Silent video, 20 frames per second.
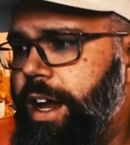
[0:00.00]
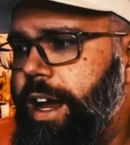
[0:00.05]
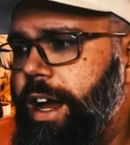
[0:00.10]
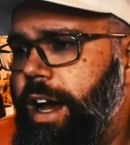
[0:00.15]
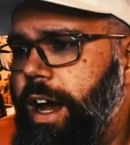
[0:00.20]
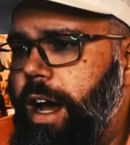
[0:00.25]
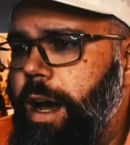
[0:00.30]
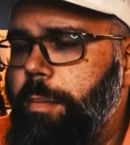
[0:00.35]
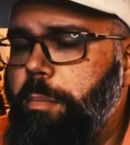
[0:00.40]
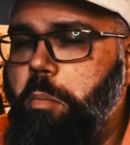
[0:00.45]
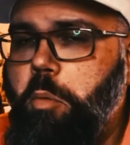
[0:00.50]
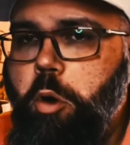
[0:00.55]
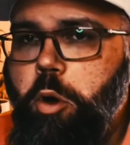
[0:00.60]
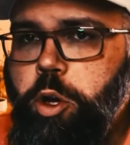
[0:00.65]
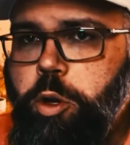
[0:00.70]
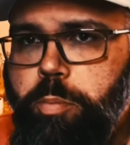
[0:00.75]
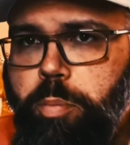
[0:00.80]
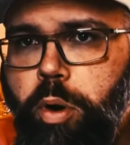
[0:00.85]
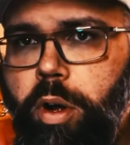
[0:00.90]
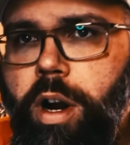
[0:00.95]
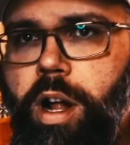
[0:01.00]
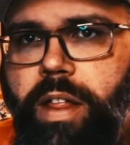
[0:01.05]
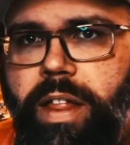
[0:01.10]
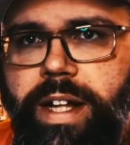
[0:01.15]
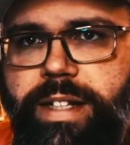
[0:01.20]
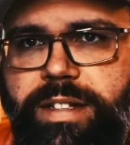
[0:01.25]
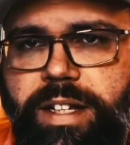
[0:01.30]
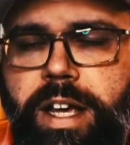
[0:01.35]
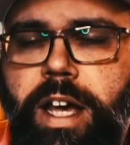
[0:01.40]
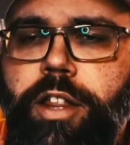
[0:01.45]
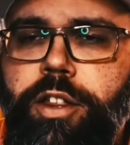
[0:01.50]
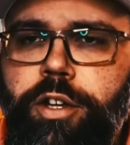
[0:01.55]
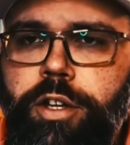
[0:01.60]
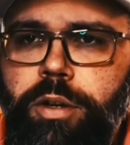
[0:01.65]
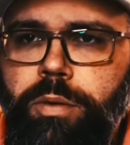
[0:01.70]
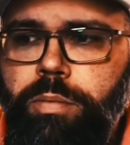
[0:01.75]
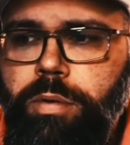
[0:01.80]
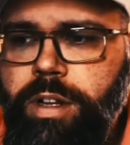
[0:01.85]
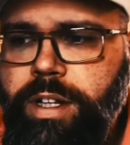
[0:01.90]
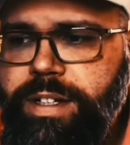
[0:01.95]
Uh, you put all that together,
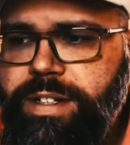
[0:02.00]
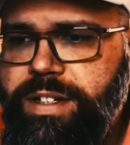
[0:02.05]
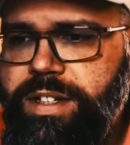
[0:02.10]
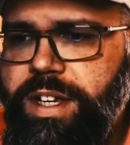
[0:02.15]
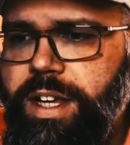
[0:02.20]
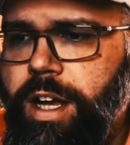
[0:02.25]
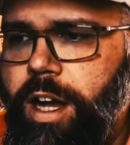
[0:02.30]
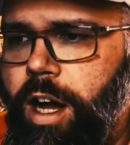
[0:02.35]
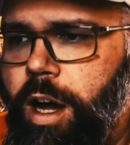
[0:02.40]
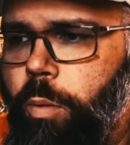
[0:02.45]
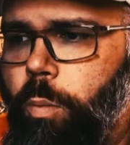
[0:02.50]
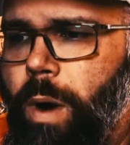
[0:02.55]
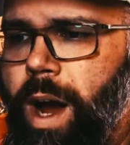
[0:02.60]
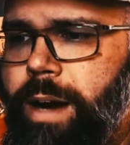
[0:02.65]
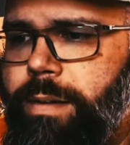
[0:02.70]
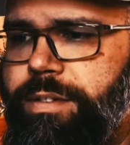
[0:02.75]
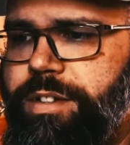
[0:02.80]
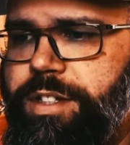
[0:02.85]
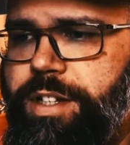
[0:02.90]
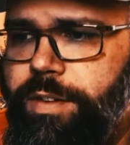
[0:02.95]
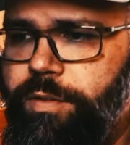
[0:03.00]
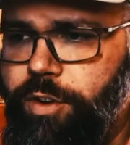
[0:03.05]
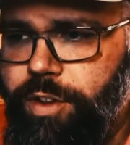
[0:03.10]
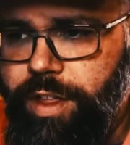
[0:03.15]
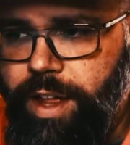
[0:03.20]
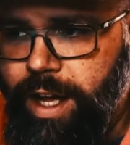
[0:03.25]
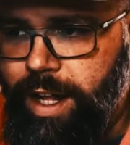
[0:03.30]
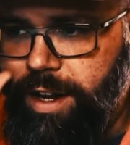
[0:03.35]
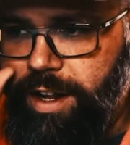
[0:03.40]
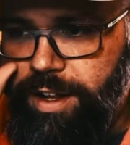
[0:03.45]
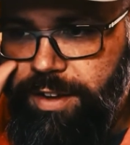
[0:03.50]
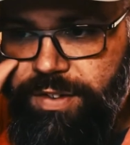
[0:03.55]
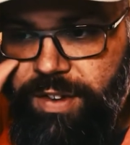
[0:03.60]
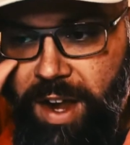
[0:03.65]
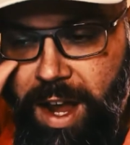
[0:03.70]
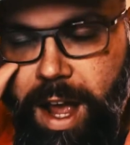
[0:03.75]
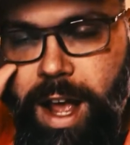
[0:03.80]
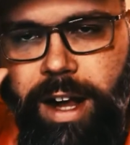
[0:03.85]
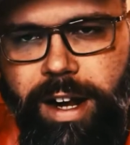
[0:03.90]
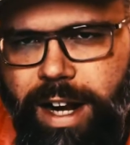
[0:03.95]
you really see a wide receiver that is
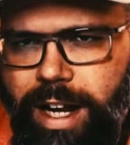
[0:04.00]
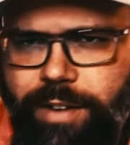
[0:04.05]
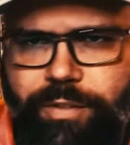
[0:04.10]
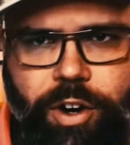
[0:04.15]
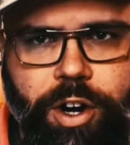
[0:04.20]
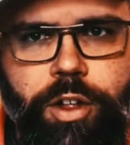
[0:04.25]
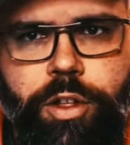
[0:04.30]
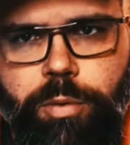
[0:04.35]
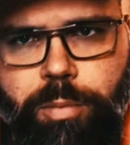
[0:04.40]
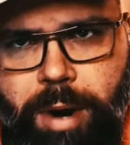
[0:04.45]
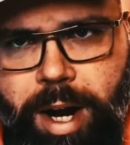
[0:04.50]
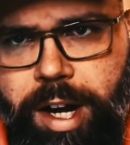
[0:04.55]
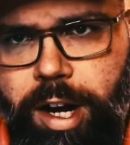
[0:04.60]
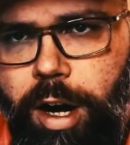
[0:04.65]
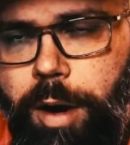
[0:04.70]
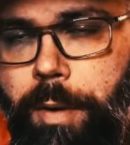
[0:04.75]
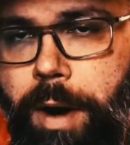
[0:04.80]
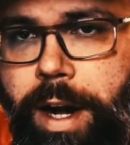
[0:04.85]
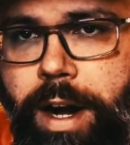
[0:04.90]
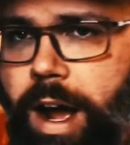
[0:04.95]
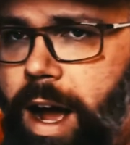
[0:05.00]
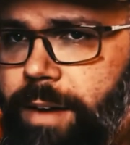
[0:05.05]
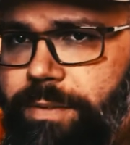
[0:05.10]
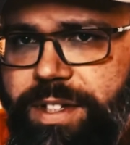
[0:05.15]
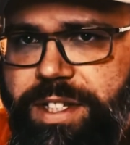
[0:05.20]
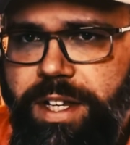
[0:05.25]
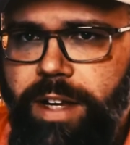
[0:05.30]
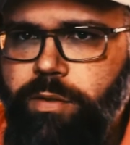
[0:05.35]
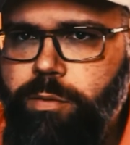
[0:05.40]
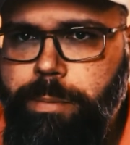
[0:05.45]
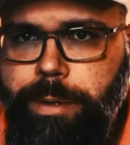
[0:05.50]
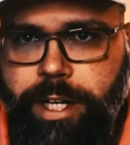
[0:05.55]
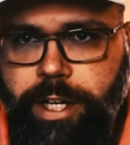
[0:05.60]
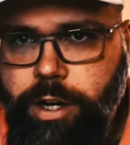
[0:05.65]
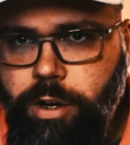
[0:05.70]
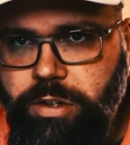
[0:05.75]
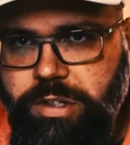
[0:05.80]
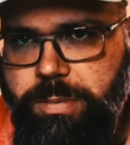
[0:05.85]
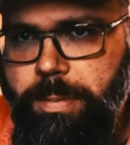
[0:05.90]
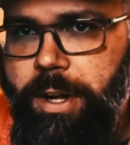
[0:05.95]
kind of under the radar right now. Obviously, everybody
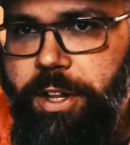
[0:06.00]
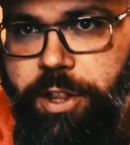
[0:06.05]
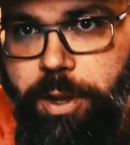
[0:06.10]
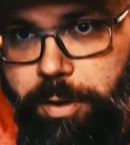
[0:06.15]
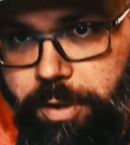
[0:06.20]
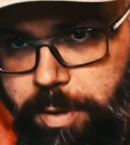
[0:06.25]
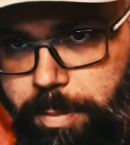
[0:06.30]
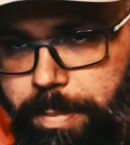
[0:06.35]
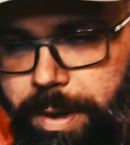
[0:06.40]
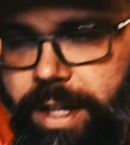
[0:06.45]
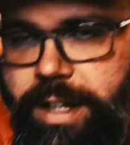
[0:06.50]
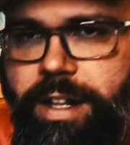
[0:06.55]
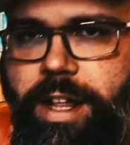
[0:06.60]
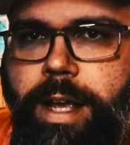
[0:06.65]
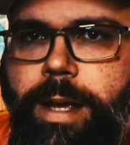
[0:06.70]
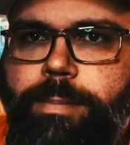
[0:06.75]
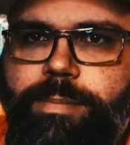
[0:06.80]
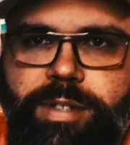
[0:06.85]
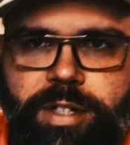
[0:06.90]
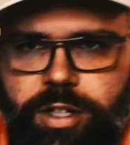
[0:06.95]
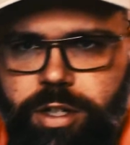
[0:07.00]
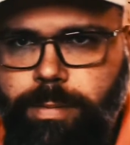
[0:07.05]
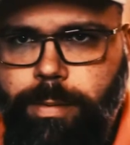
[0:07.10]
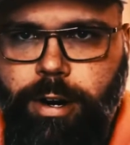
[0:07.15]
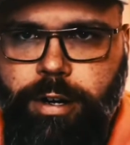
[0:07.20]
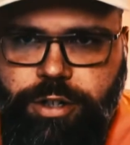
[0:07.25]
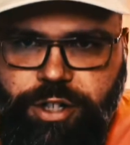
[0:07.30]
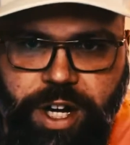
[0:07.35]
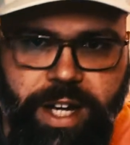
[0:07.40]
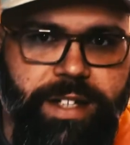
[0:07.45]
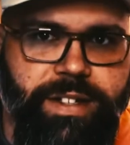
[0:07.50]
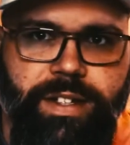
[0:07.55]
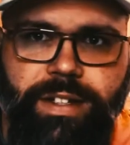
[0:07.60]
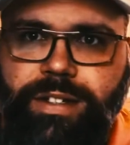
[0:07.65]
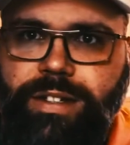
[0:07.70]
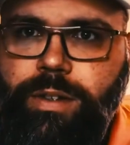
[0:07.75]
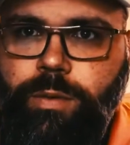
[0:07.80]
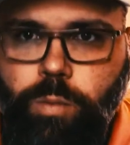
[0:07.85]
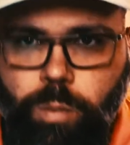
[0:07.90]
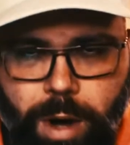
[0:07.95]
knows about the, the big names, the Ja'Marr
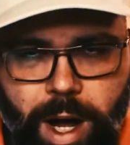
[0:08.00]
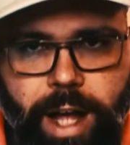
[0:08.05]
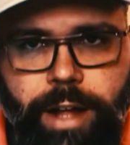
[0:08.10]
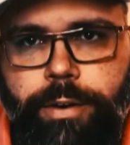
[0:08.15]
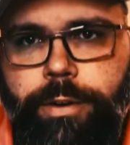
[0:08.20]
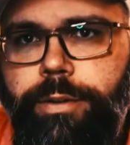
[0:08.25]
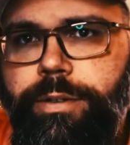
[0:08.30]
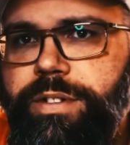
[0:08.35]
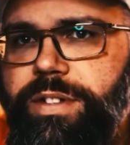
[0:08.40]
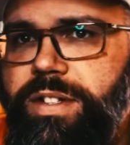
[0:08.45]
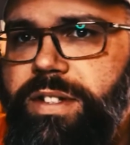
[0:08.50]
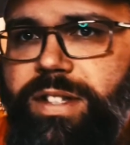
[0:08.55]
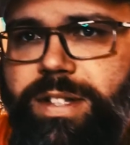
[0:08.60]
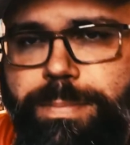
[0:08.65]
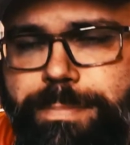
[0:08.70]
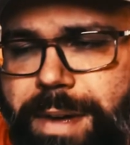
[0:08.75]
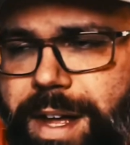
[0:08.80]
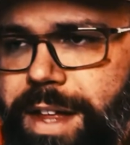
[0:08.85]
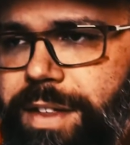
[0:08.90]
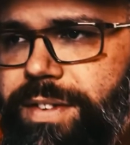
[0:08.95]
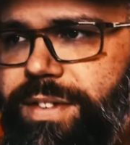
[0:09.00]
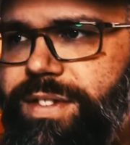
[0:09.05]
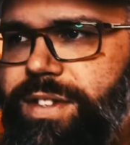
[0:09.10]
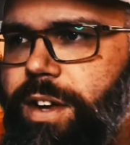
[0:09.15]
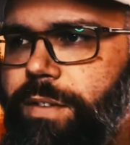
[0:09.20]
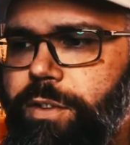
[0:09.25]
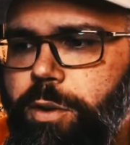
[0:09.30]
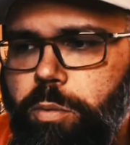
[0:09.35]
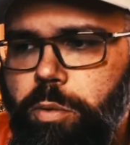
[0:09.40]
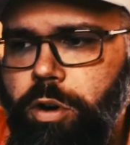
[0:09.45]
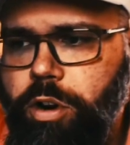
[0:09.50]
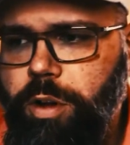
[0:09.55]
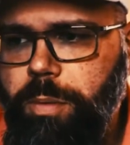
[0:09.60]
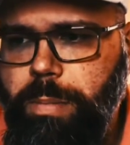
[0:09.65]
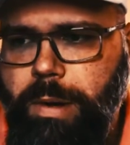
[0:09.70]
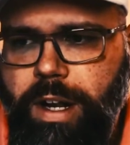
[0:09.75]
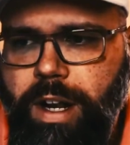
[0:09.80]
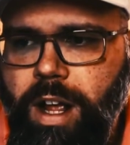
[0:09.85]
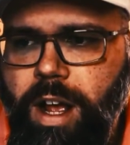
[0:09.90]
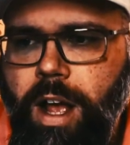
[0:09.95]
Chases and Waddles and Smiths of the world,
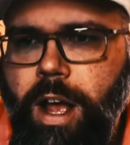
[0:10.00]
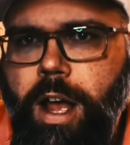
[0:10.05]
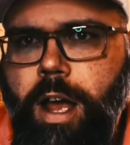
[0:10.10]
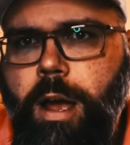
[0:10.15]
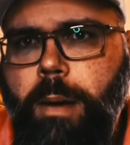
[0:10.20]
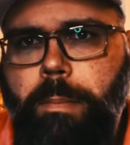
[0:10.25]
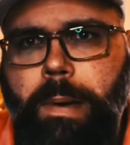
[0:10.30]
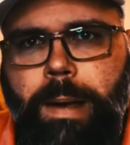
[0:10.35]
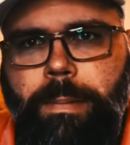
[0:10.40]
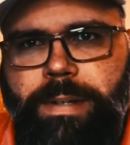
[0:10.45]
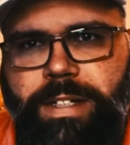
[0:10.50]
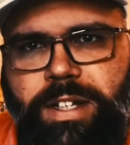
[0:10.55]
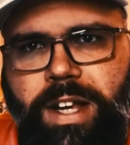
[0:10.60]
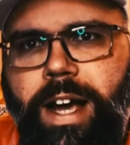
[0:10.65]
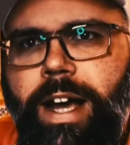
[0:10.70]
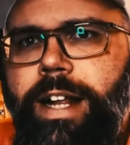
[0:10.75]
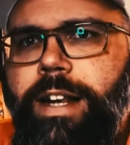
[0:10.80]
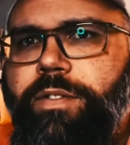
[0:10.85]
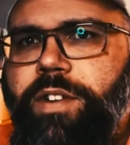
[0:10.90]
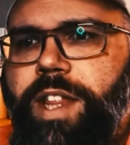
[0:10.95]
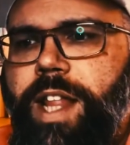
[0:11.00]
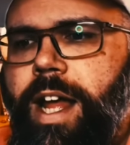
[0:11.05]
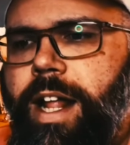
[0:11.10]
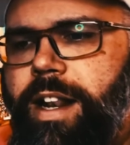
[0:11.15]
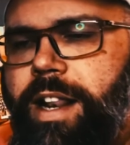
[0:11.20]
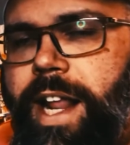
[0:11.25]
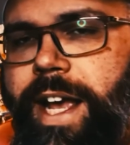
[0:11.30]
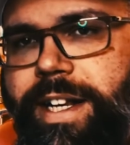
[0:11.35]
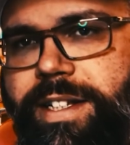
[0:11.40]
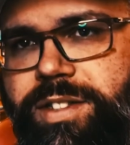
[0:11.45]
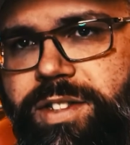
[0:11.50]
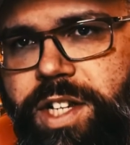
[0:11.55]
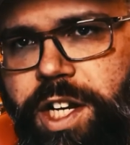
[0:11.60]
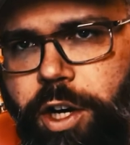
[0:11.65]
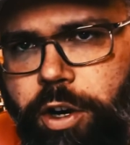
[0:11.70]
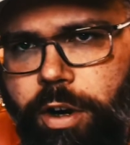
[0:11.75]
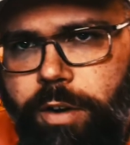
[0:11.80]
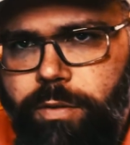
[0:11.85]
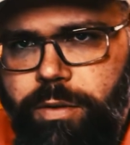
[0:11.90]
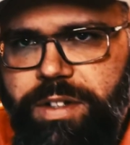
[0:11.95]
but Bateman's kind of in that next
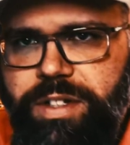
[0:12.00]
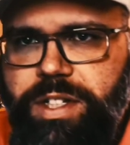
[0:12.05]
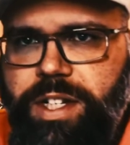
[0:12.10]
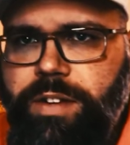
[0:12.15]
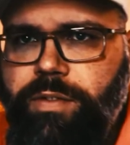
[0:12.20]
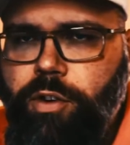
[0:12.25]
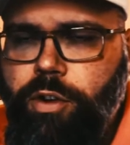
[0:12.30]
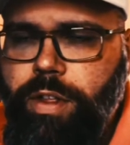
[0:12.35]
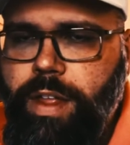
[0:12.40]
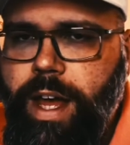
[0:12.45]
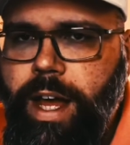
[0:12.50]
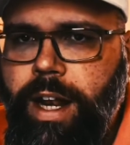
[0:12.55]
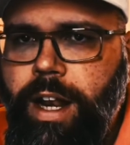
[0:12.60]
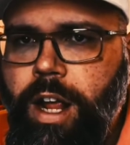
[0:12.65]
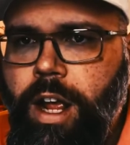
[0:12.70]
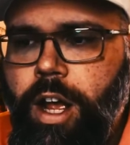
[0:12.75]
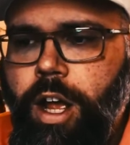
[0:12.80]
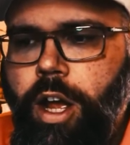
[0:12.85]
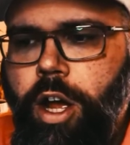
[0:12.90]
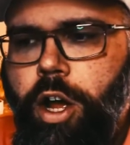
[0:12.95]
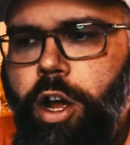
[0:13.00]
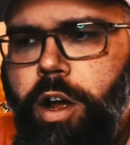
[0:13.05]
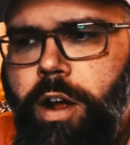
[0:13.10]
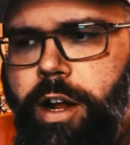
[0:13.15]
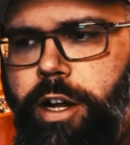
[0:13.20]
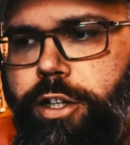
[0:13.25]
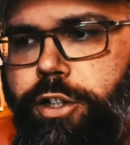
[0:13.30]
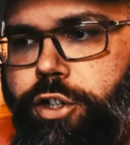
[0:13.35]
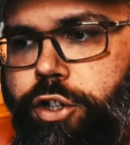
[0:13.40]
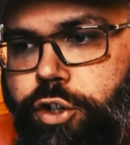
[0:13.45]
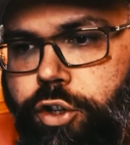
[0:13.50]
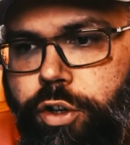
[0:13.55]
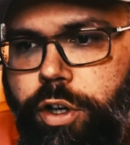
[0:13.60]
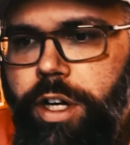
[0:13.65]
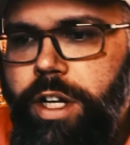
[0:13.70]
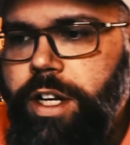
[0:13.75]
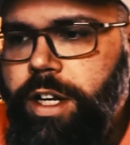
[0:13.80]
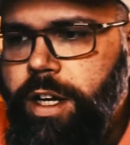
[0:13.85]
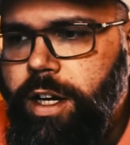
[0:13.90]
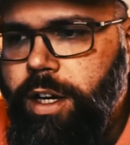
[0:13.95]
tier of receiver that
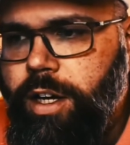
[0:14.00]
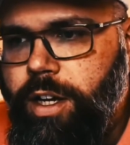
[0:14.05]
should